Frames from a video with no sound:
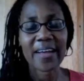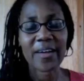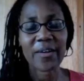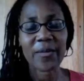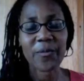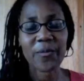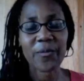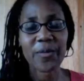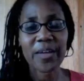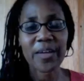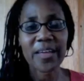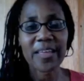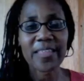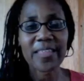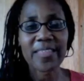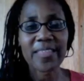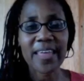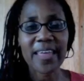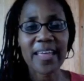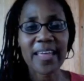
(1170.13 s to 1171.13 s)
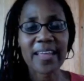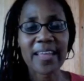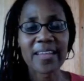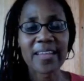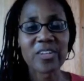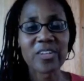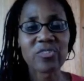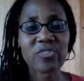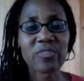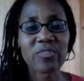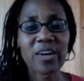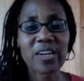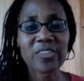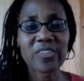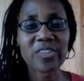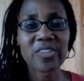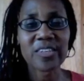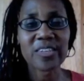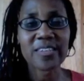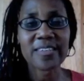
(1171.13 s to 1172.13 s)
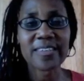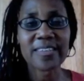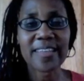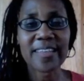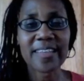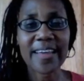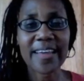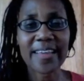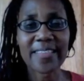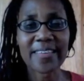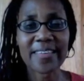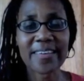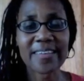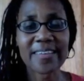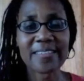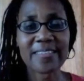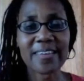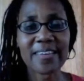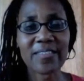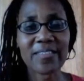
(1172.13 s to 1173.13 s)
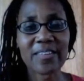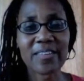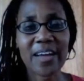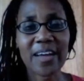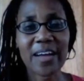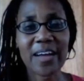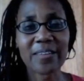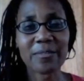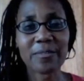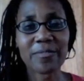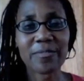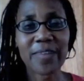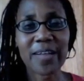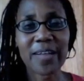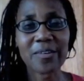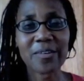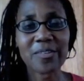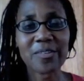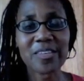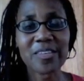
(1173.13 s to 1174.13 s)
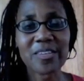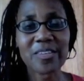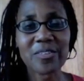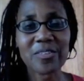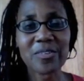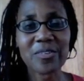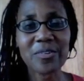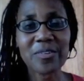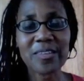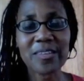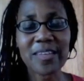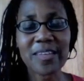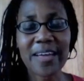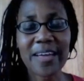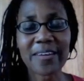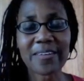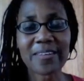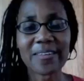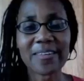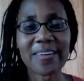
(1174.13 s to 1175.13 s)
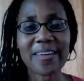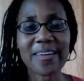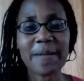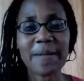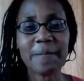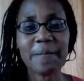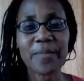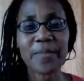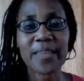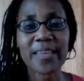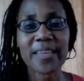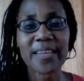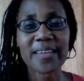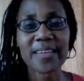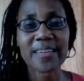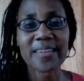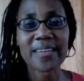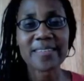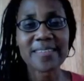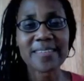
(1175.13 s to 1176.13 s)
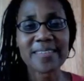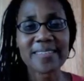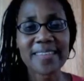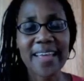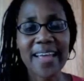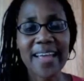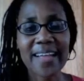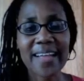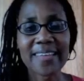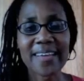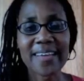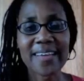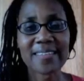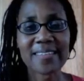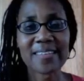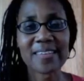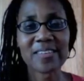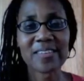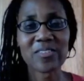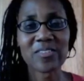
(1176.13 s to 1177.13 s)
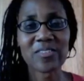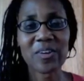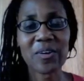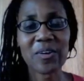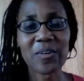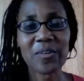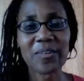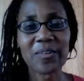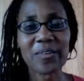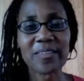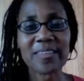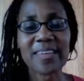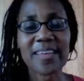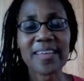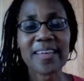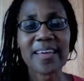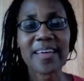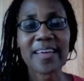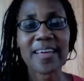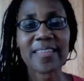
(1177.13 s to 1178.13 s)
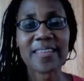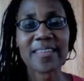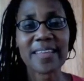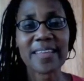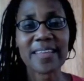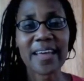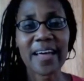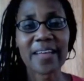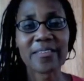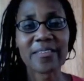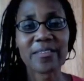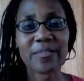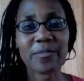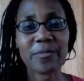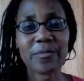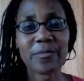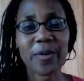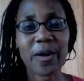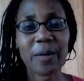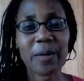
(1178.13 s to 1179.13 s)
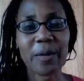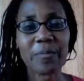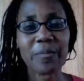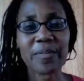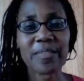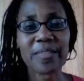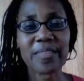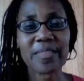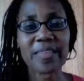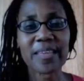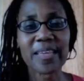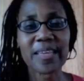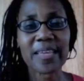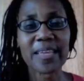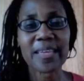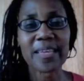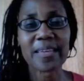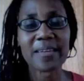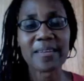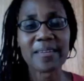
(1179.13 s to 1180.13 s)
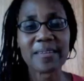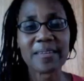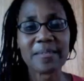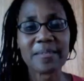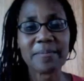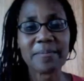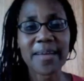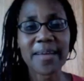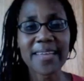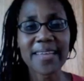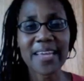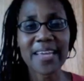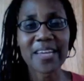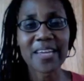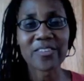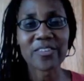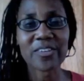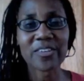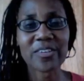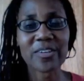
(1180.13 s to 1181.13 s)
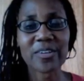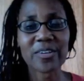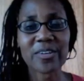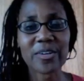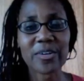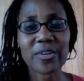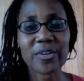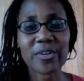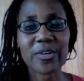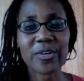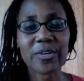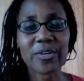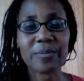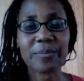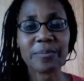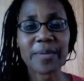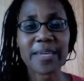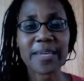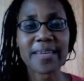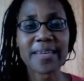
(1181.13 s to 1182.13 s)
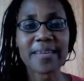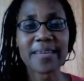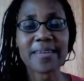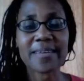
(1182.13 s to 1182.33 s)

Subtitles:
with an instruction like this, if the doctor follows it to the letter and does exactly as he is told, the deaths from the medication could be